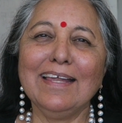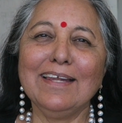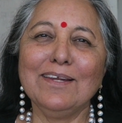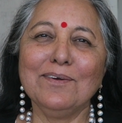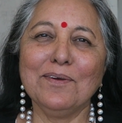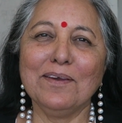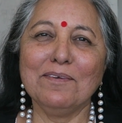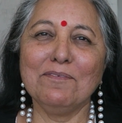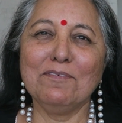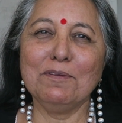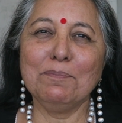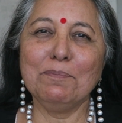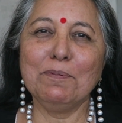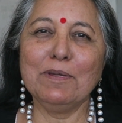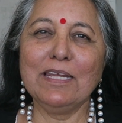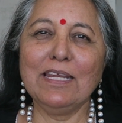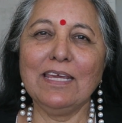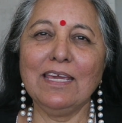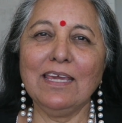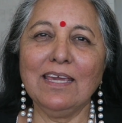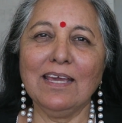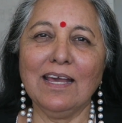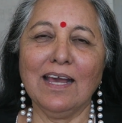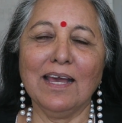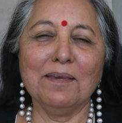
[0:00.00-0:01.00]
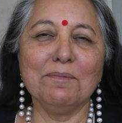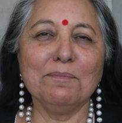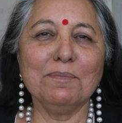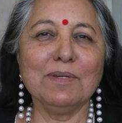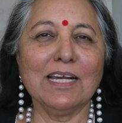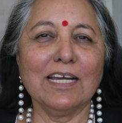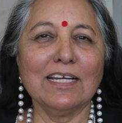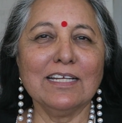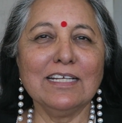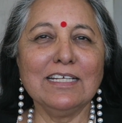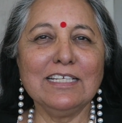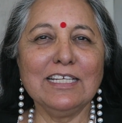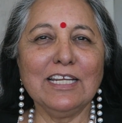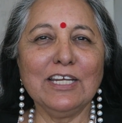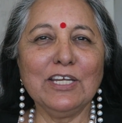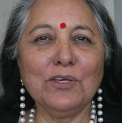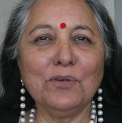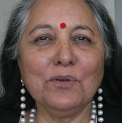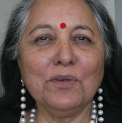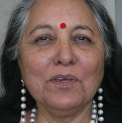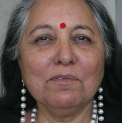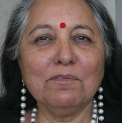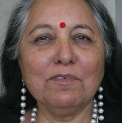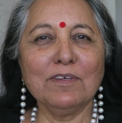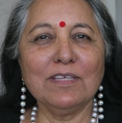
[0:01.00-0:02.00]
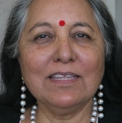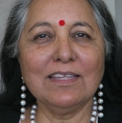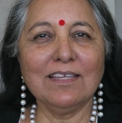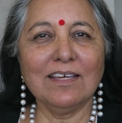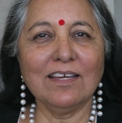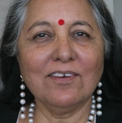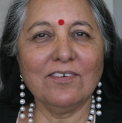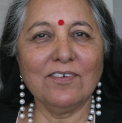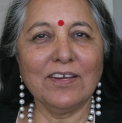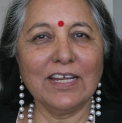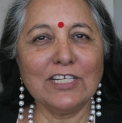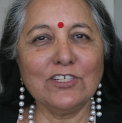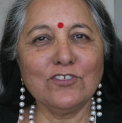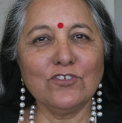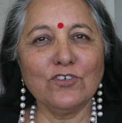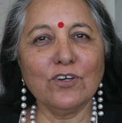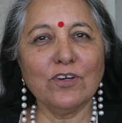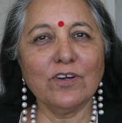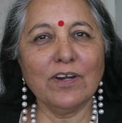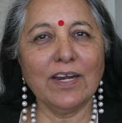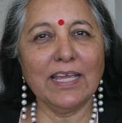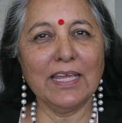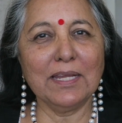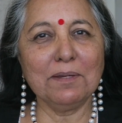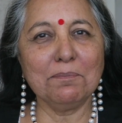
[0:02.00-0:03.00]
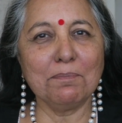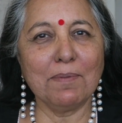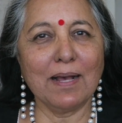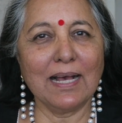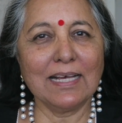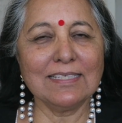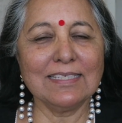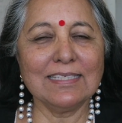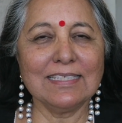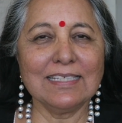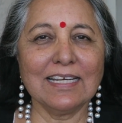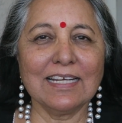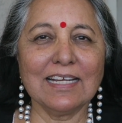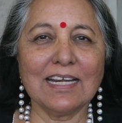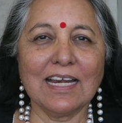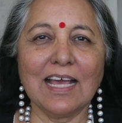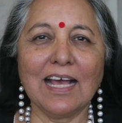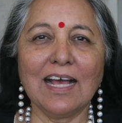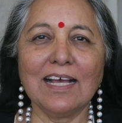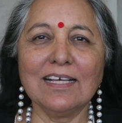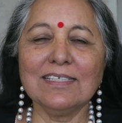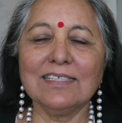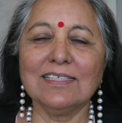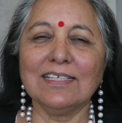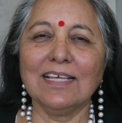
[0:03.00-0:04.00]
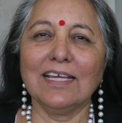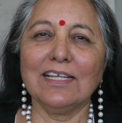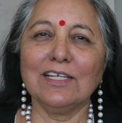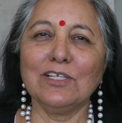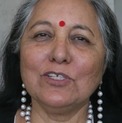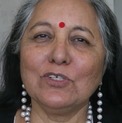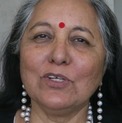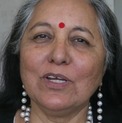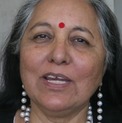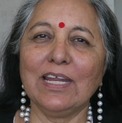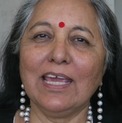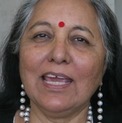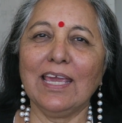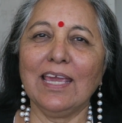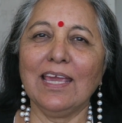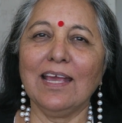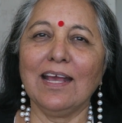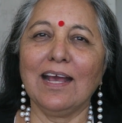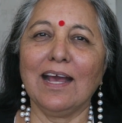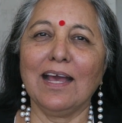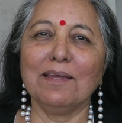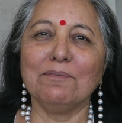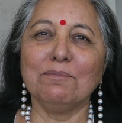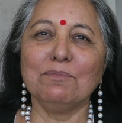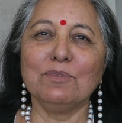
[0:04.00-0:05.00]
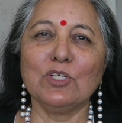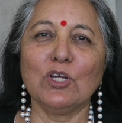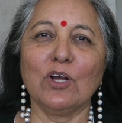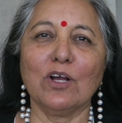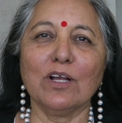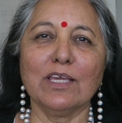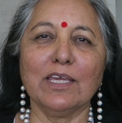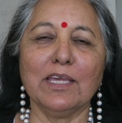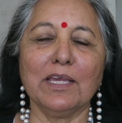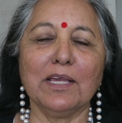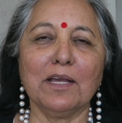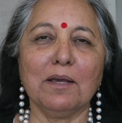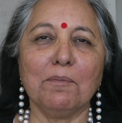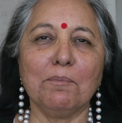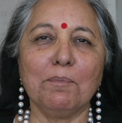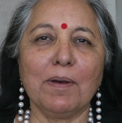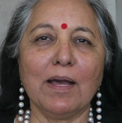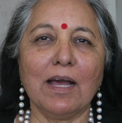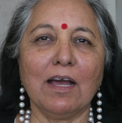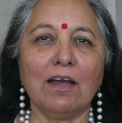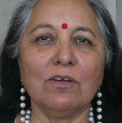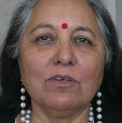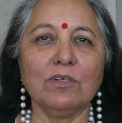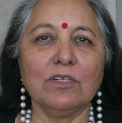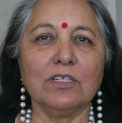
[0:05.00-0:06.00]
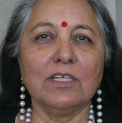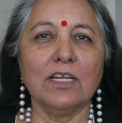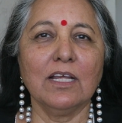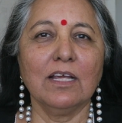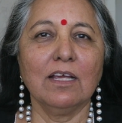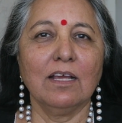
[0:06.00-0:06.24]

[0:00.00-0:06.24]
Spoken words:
Hello, everybody. I'm continuing with the retrograde masterclass, and today I'm talking about